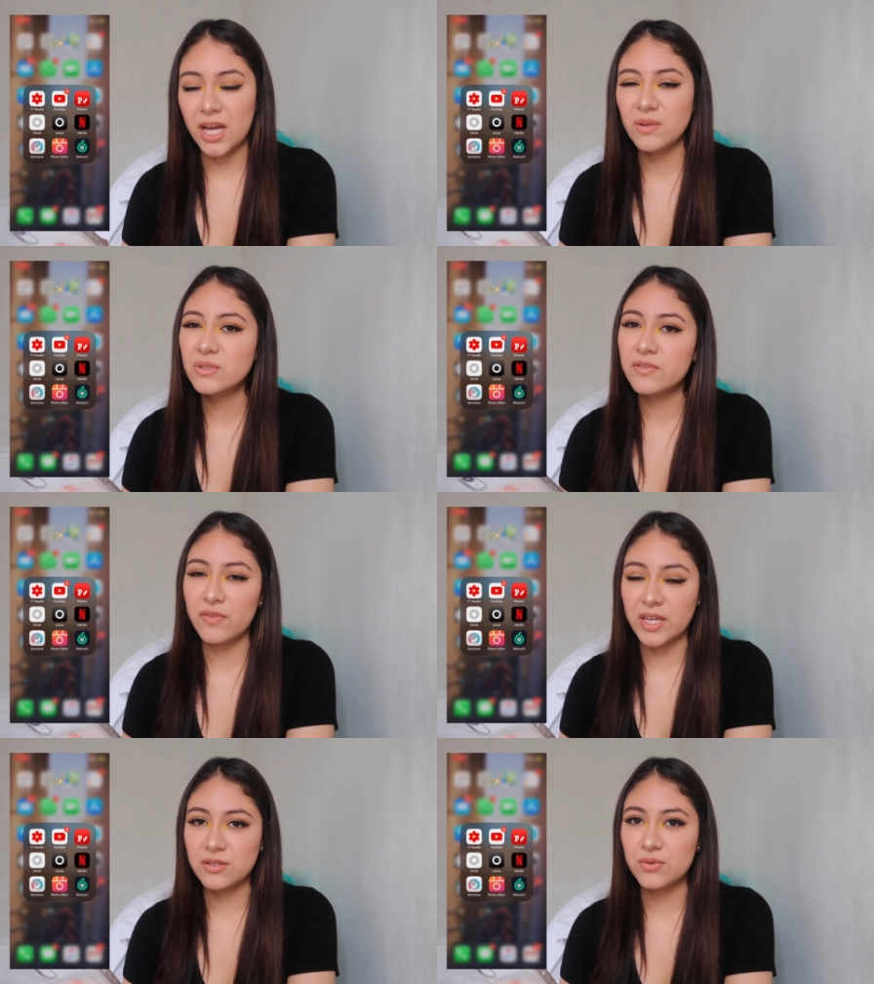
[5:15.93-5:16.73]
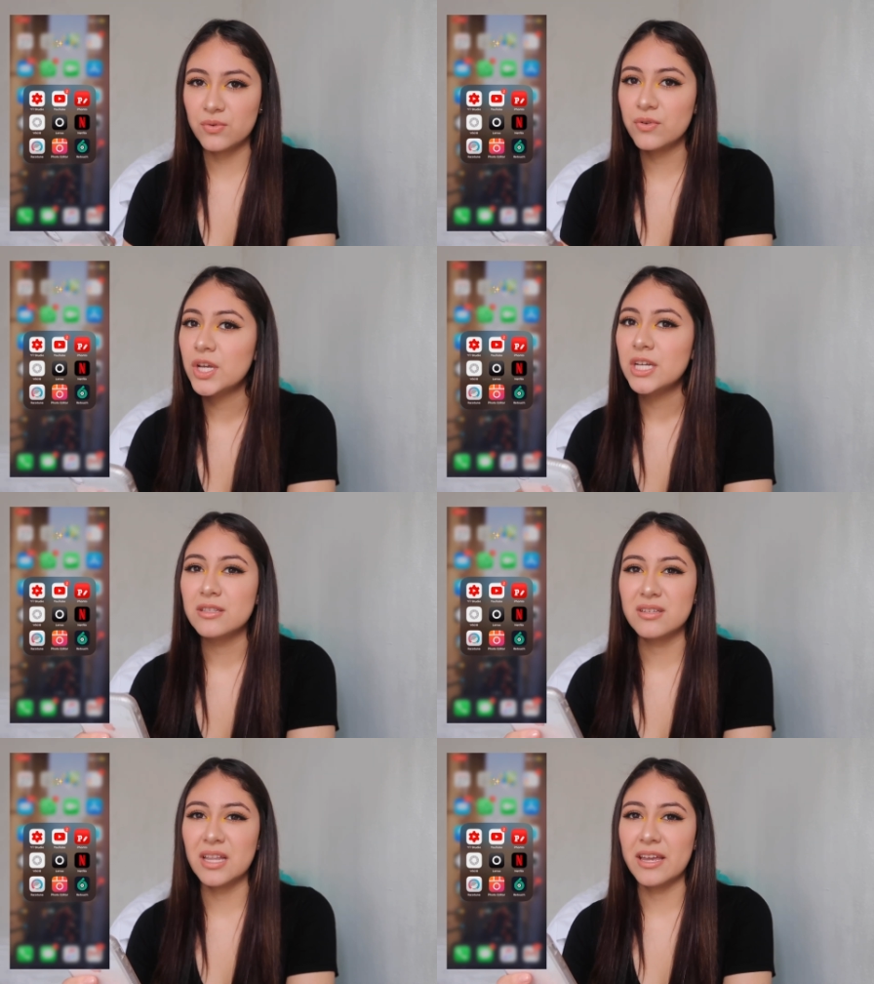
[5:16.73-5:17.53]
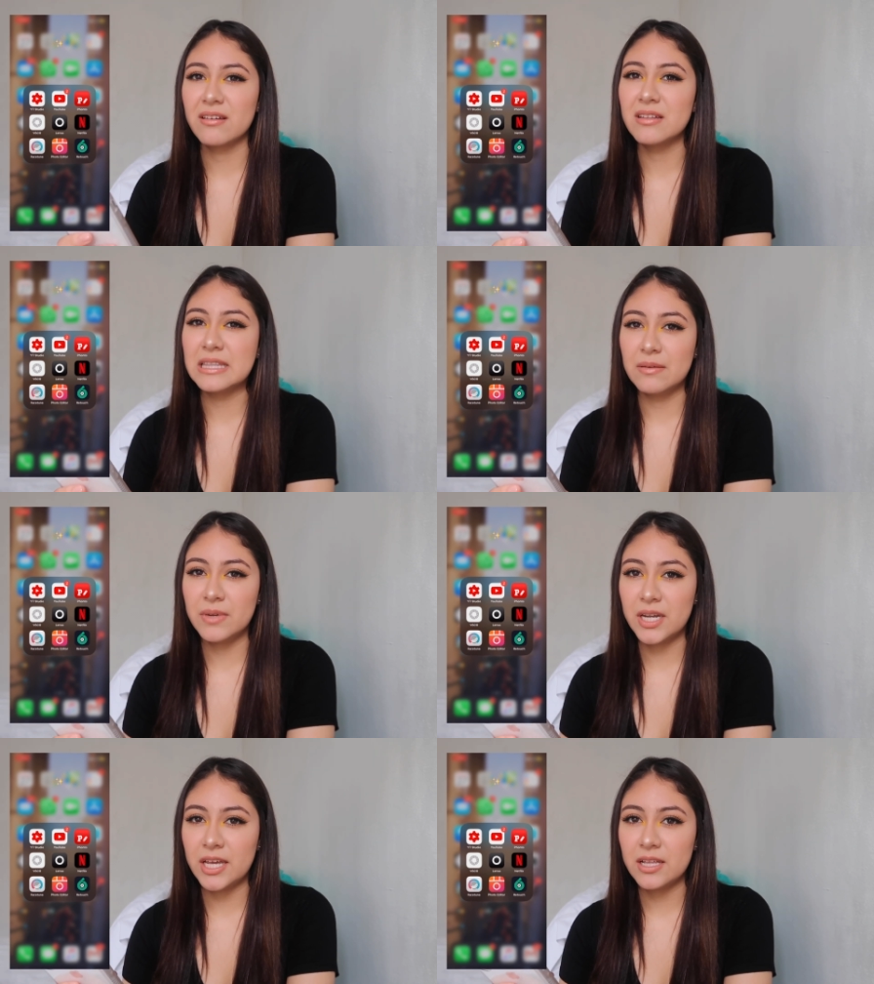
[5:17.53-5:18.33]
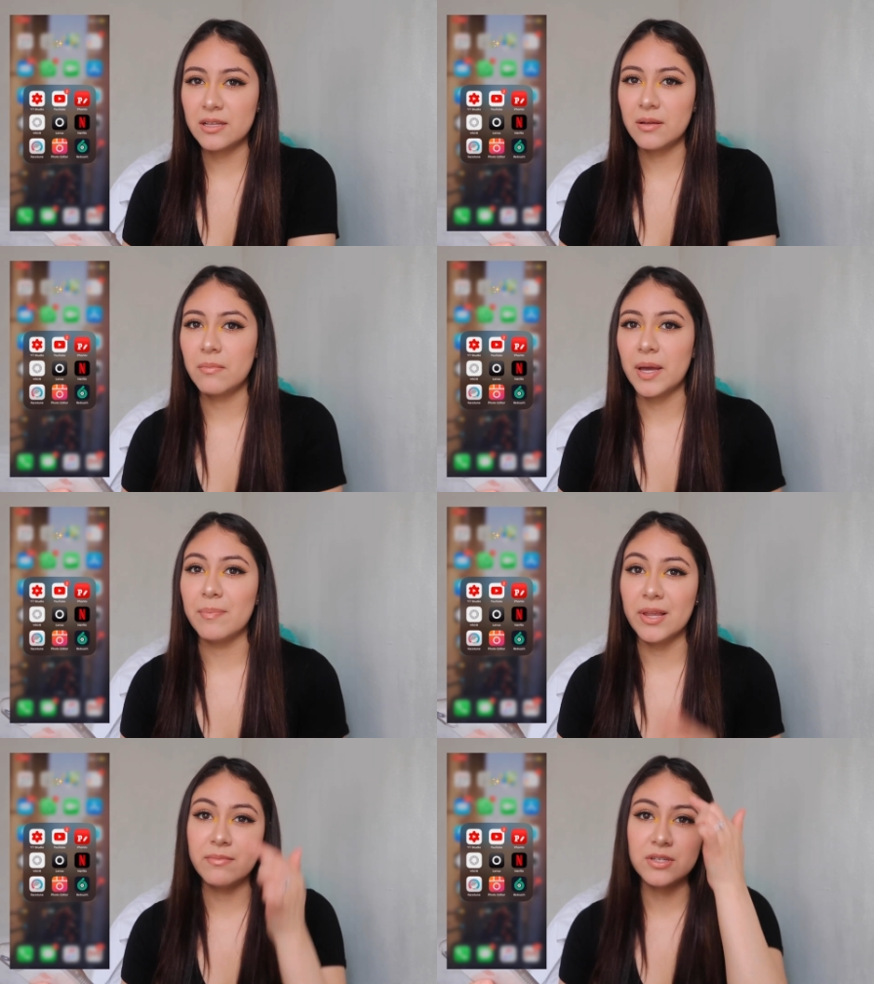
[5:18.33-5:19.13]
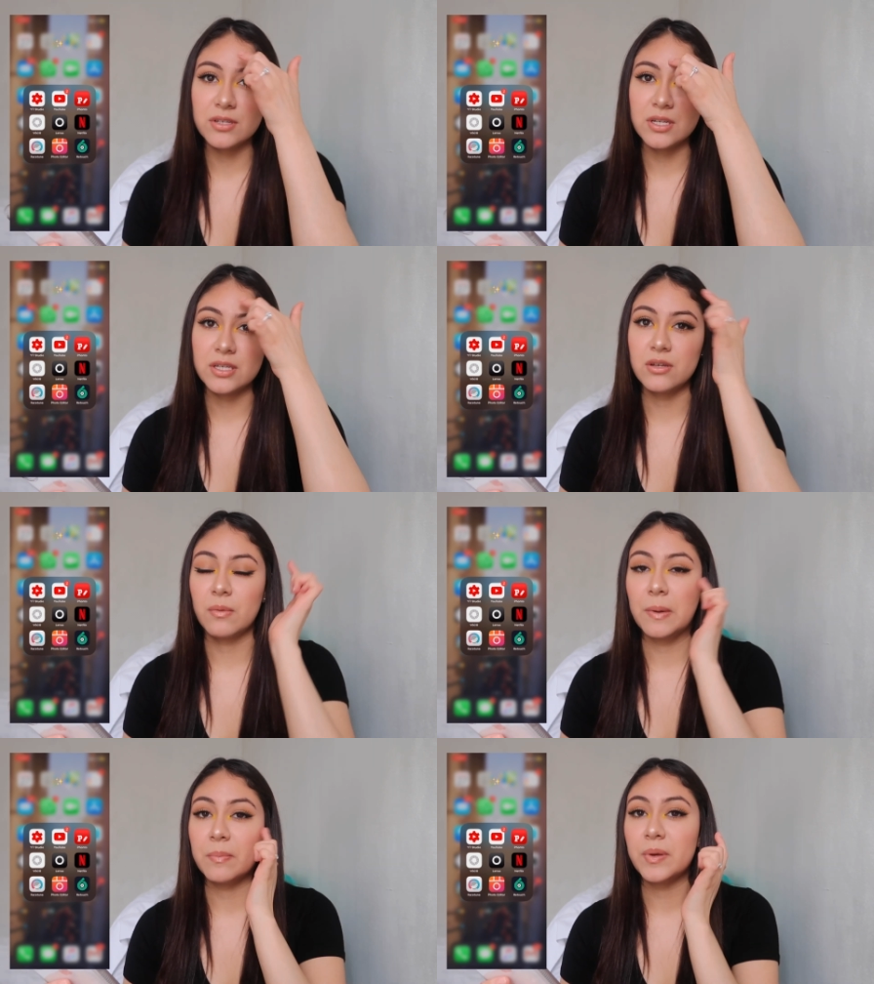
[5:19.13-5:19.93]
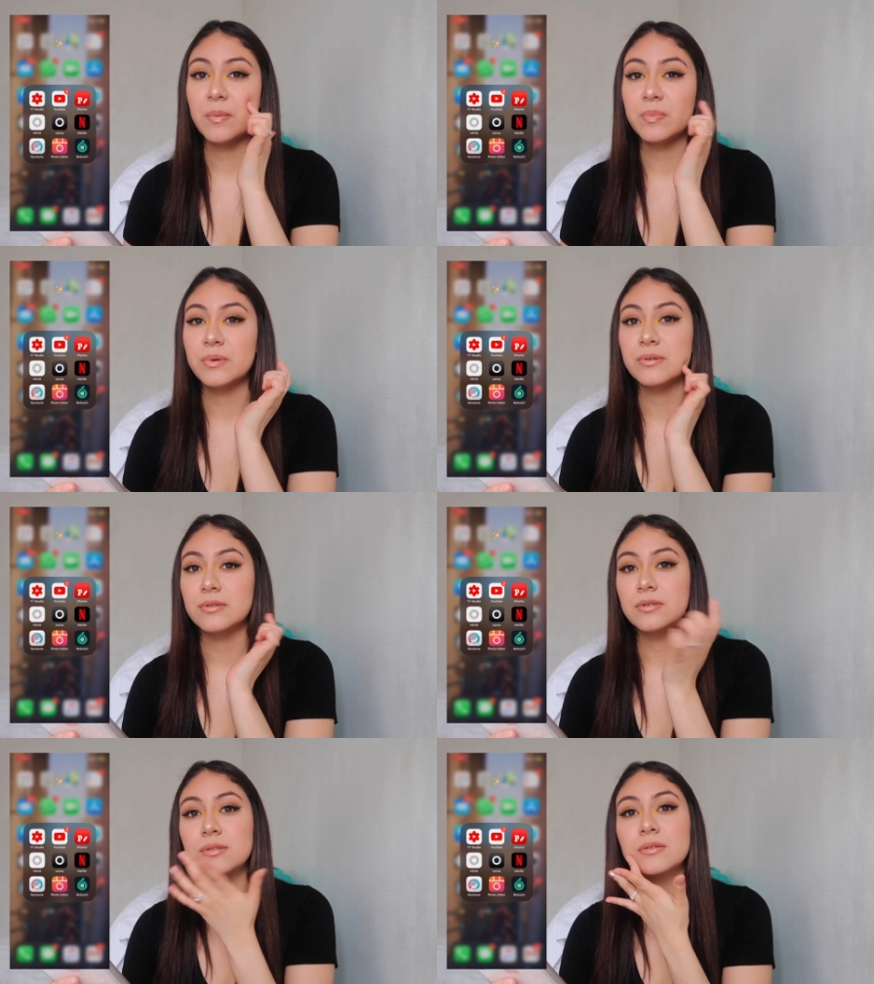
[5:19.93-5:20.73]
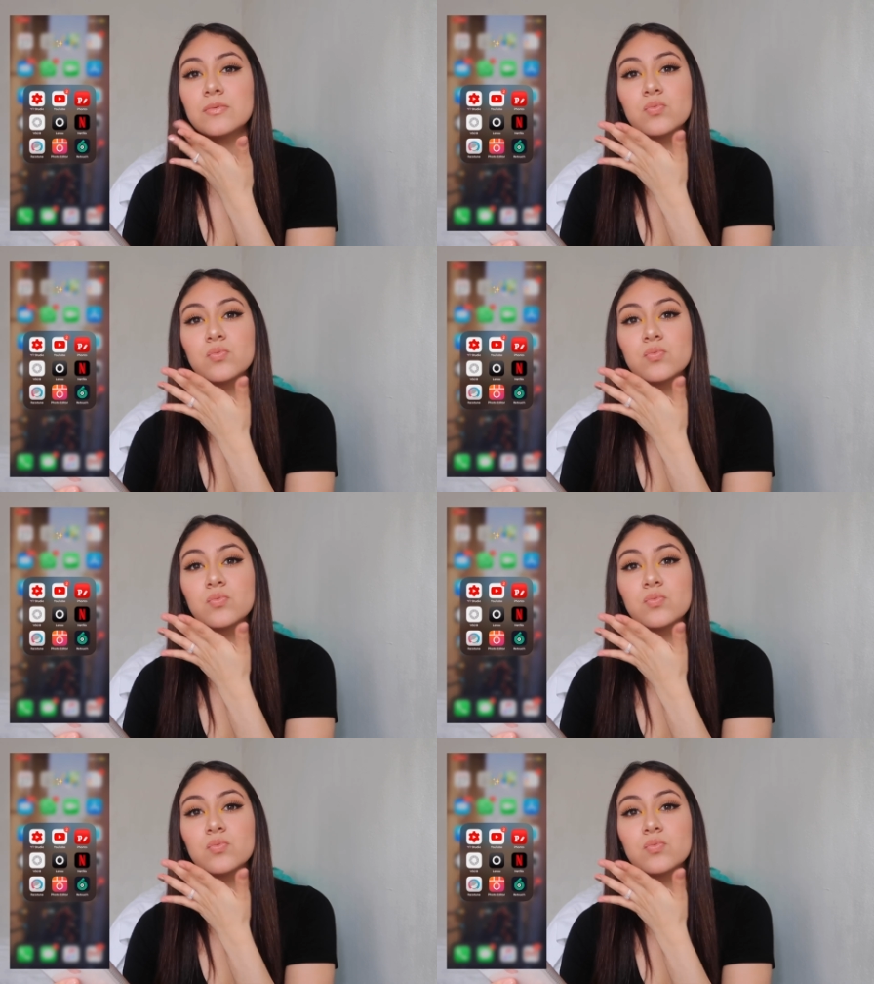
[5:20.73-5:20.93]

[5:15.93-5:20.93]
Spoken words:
I use Facetune to like eliminate my blemishes on my pimples